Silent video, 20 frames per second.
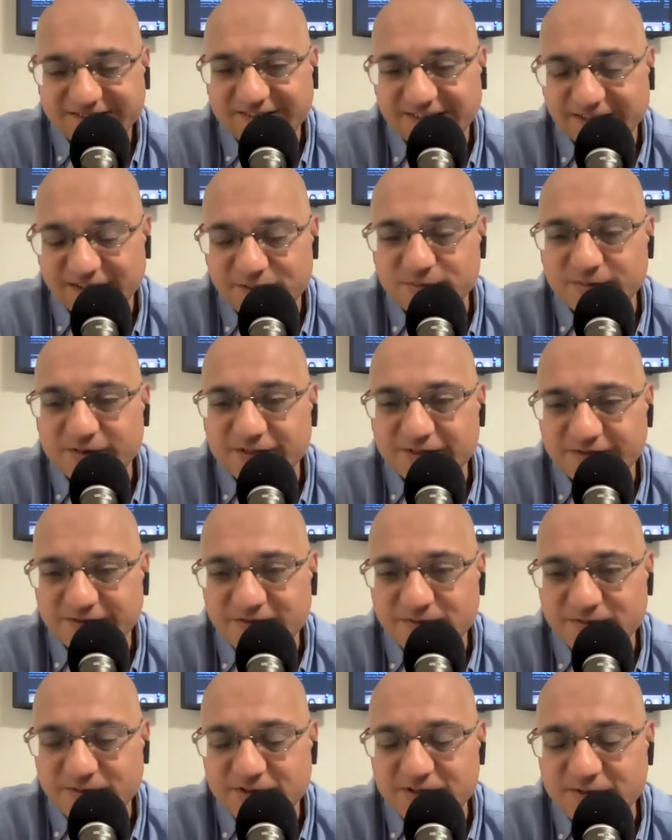I believe you,
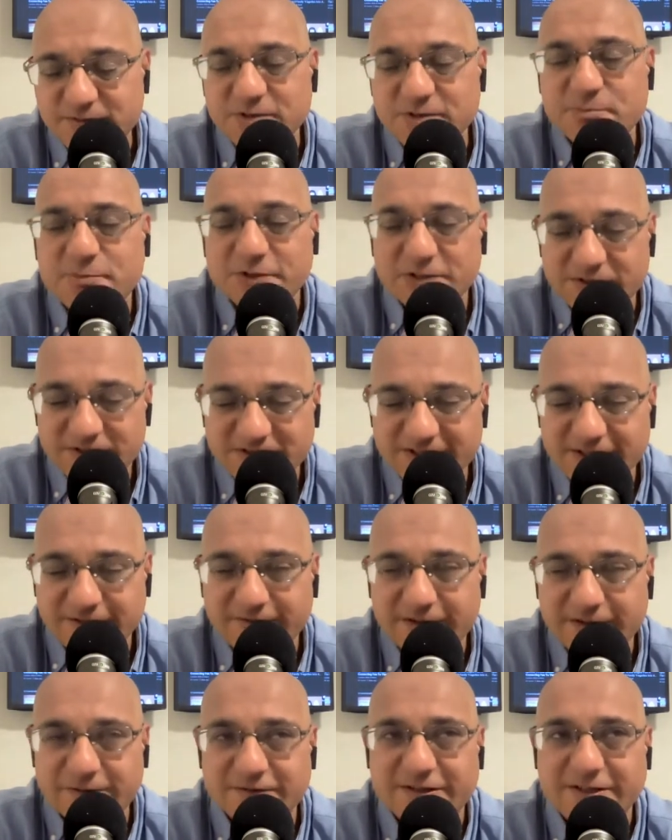especially when you put
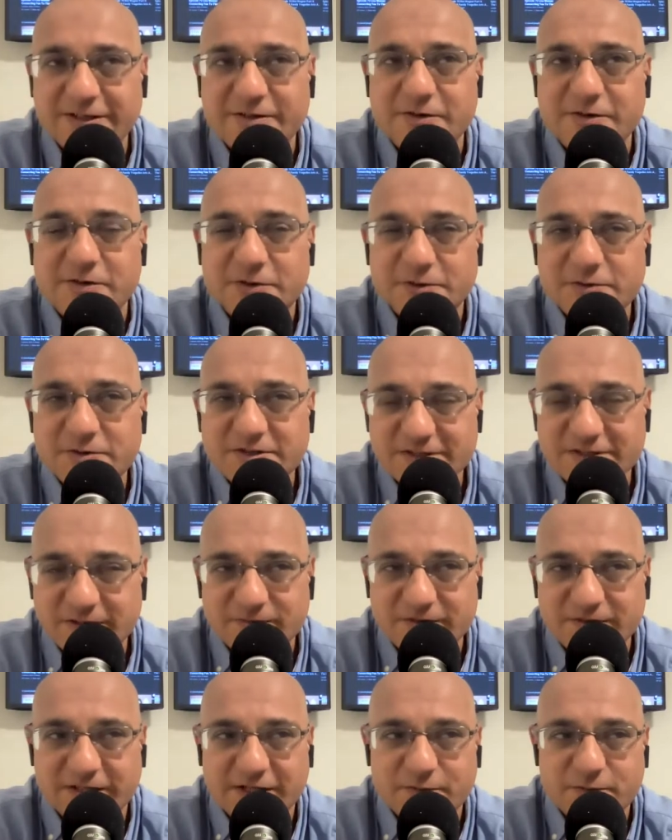yourself out there and you do
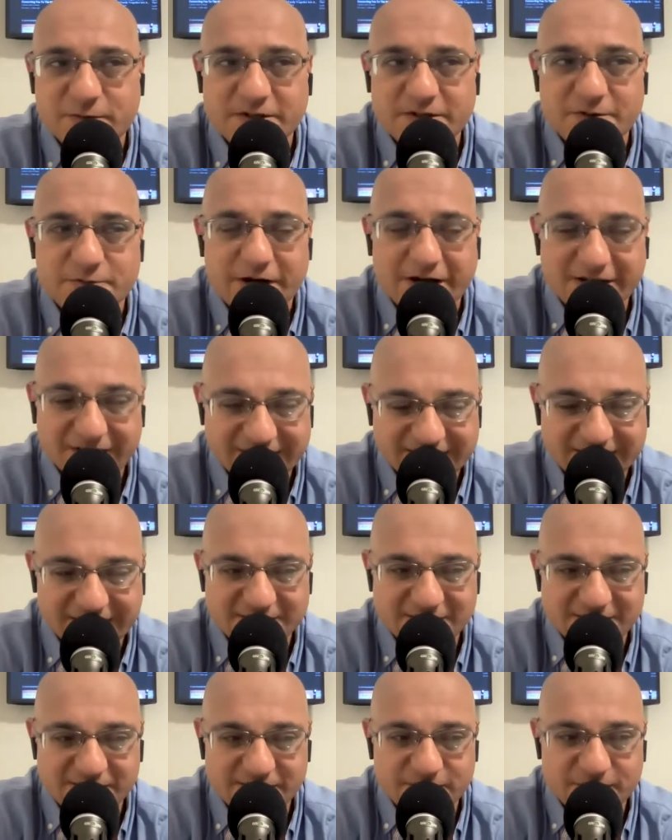something with the right
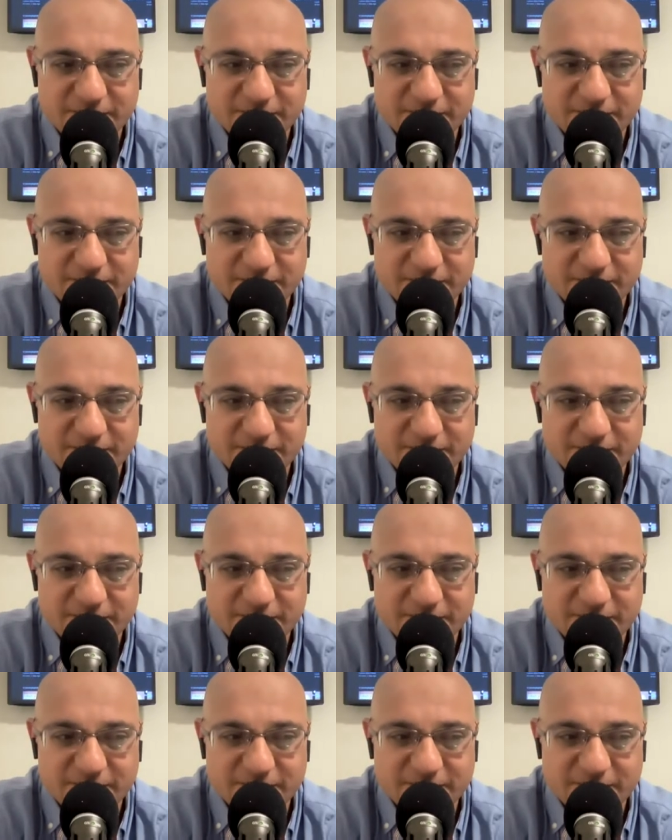intention,